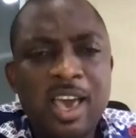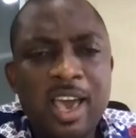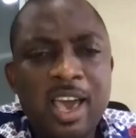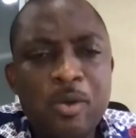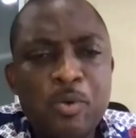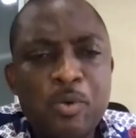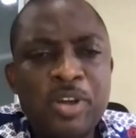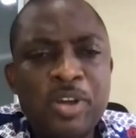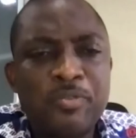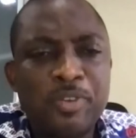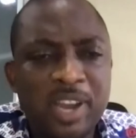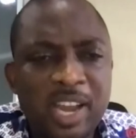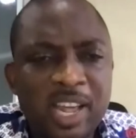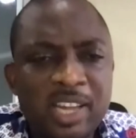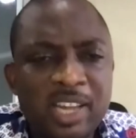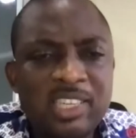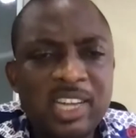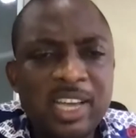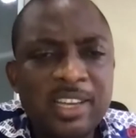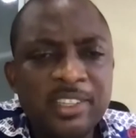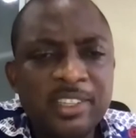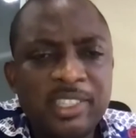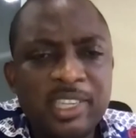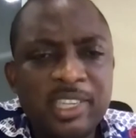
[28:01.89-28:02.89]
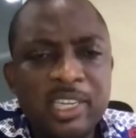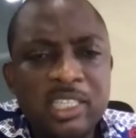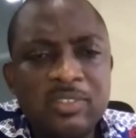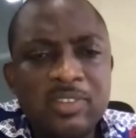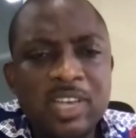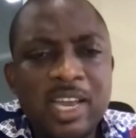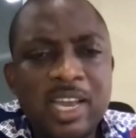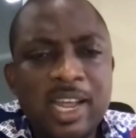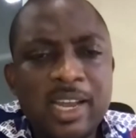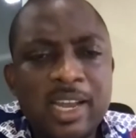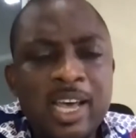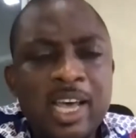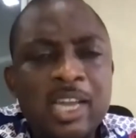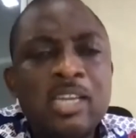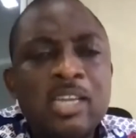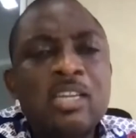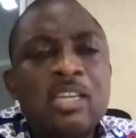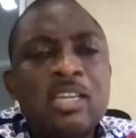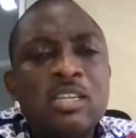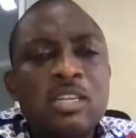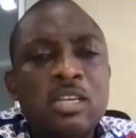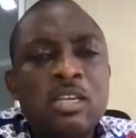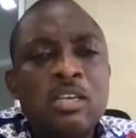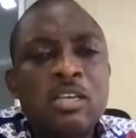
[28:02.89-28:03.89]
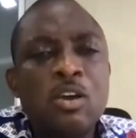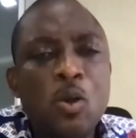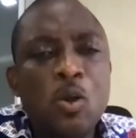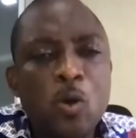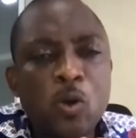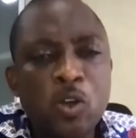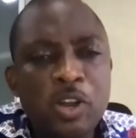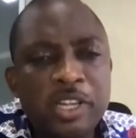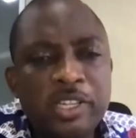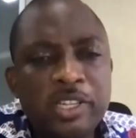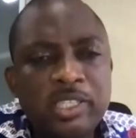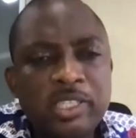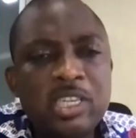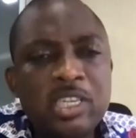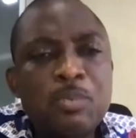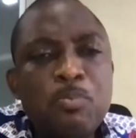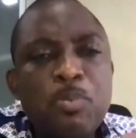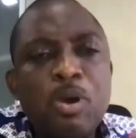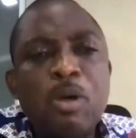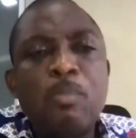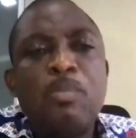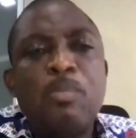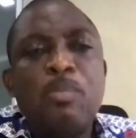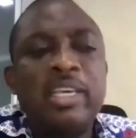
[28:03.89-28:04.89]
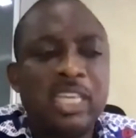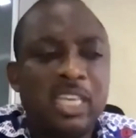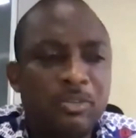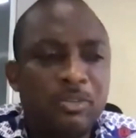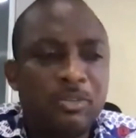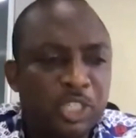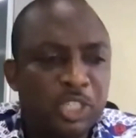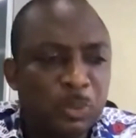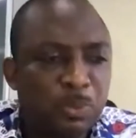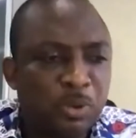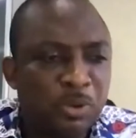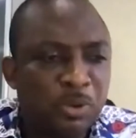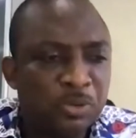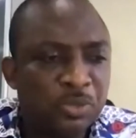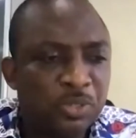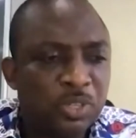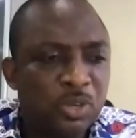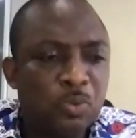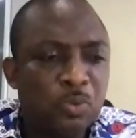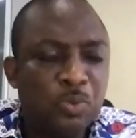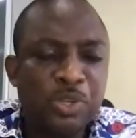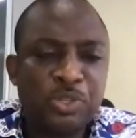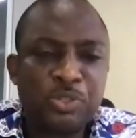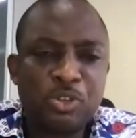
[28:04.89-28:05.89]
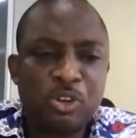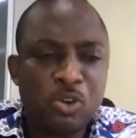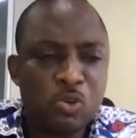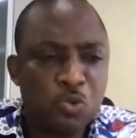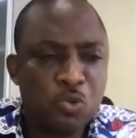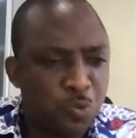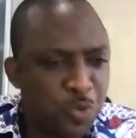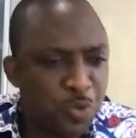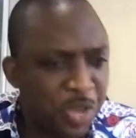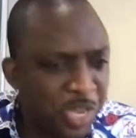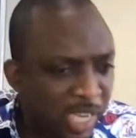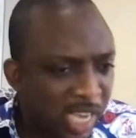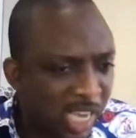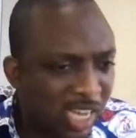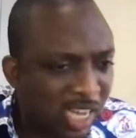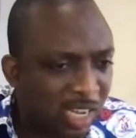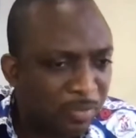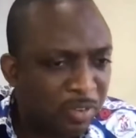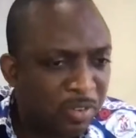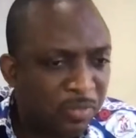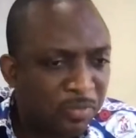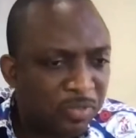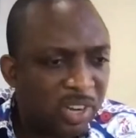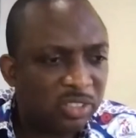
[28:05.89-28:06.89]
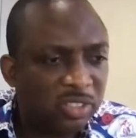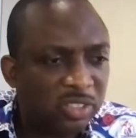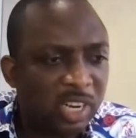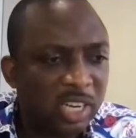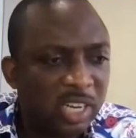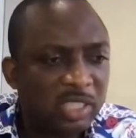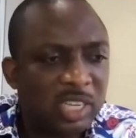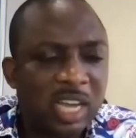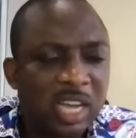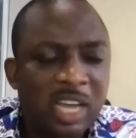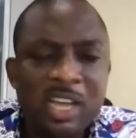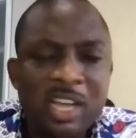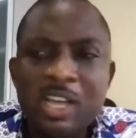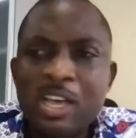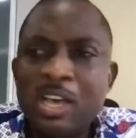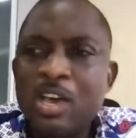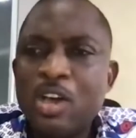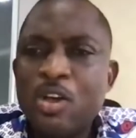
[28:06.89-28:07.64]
with financial incentives other than holistic public health response. We saw weak health infrastructure.